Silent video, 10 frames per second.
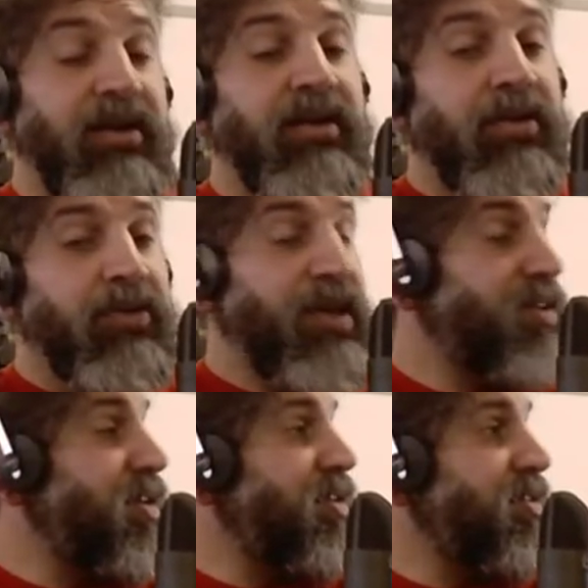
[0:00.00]

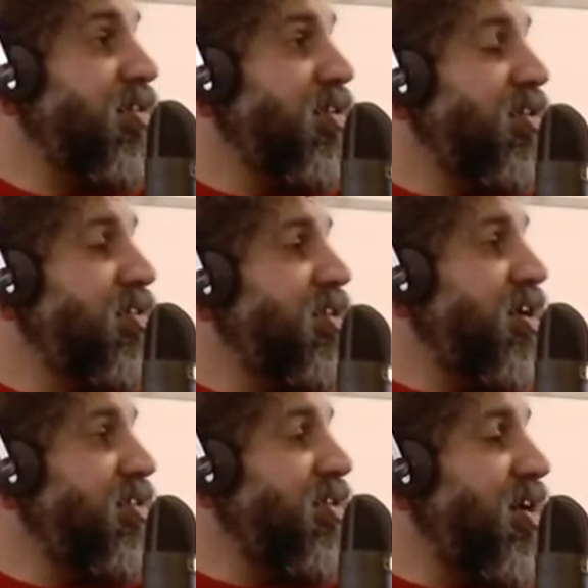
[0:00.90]
Cesar that
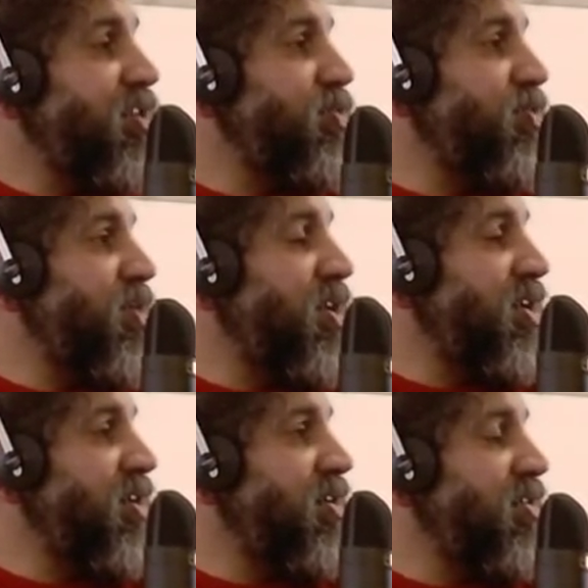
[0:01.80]
has been
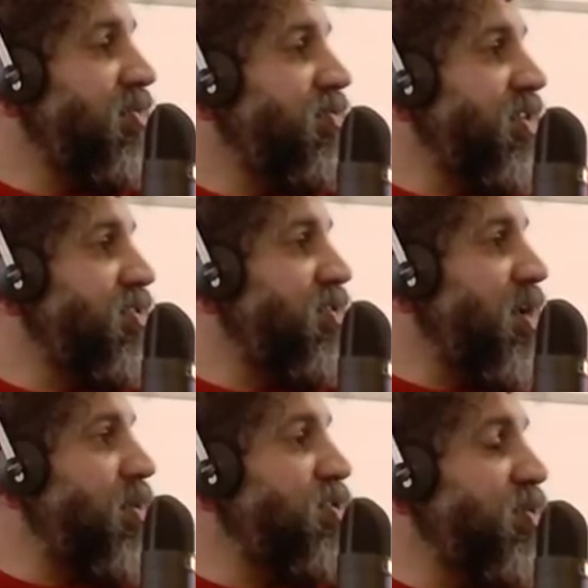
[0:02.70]
running this
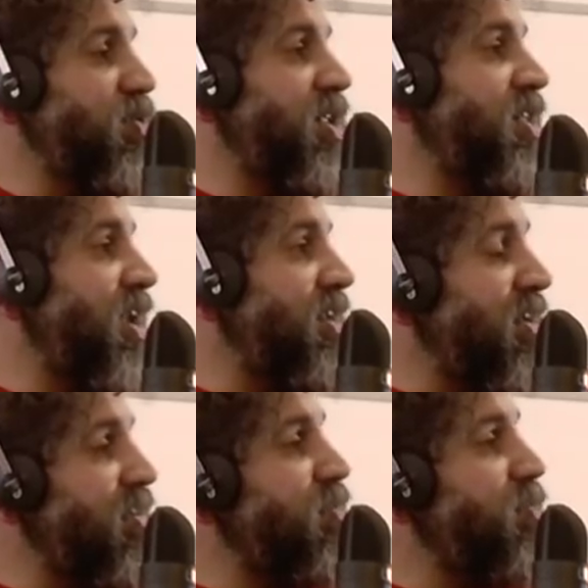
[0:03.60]
collaboration between Italian
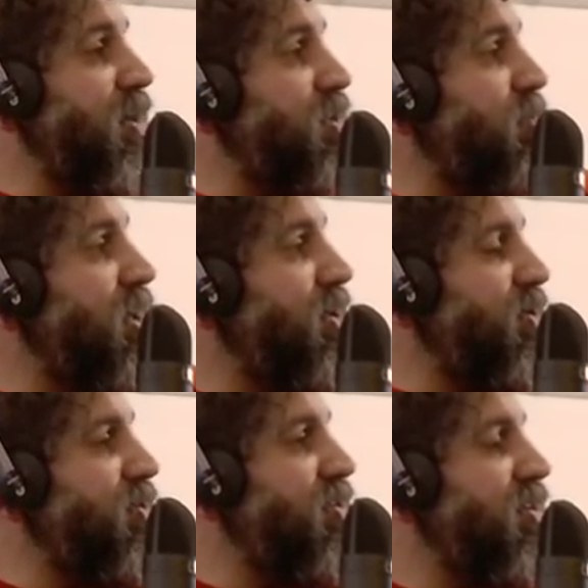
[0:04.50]
and Spanish
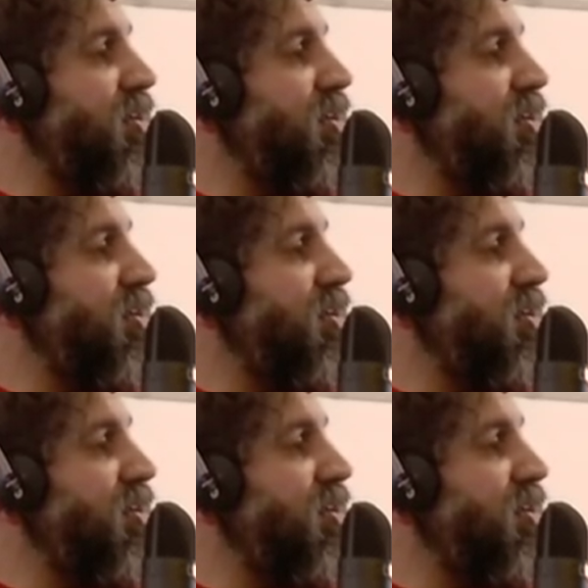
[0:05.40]
makers,